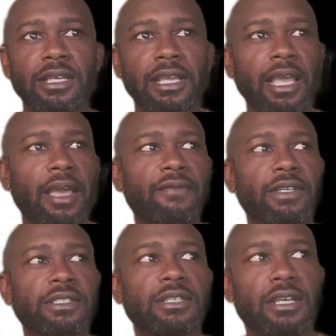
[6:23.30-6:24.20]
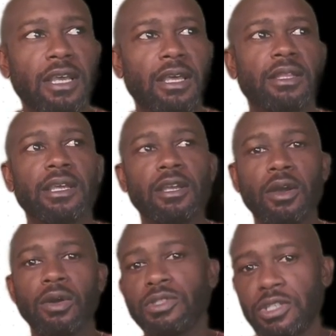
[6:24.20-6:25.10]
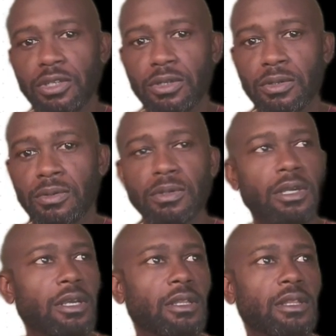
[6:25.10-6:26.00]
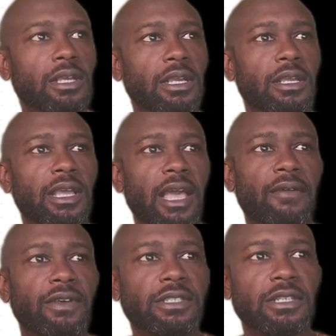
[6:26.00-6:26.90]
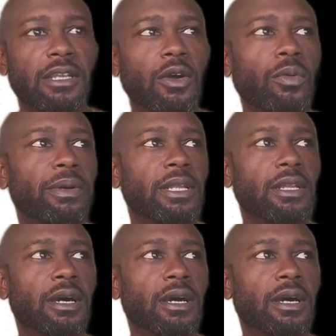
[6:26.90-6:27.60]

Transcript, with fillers: the canvas and then go to the canvas and open it